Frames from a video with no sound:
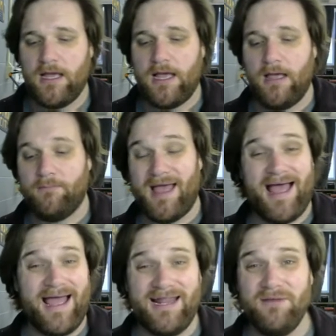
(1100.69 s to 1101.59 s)
I
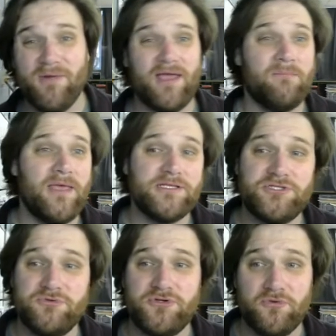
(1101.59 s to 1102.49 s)
highly recommend
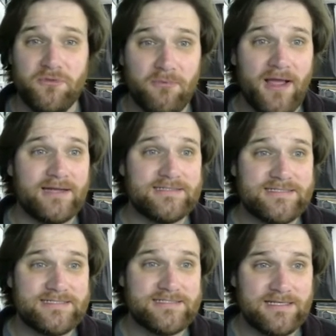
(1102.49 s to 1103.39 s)
you do the
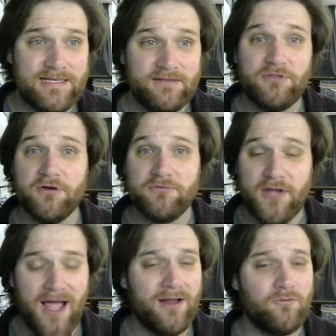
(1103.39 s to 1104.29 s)
practices. They're
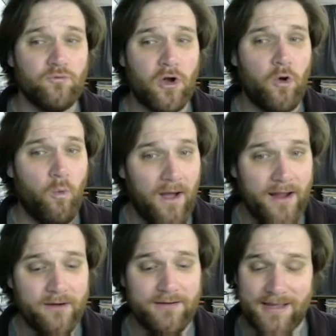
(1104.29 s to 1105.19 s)
not
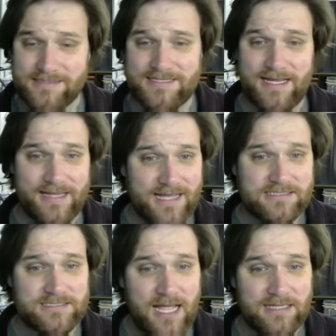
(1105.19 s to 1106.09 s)
required. Like I said,
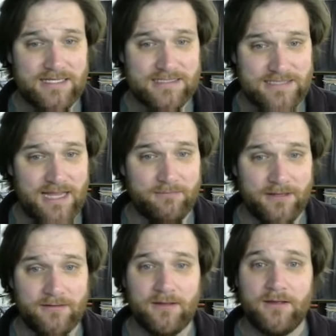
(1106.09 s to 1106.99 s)
that's not the
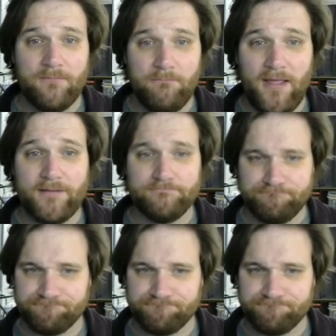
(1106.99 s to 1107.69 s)
assignment, but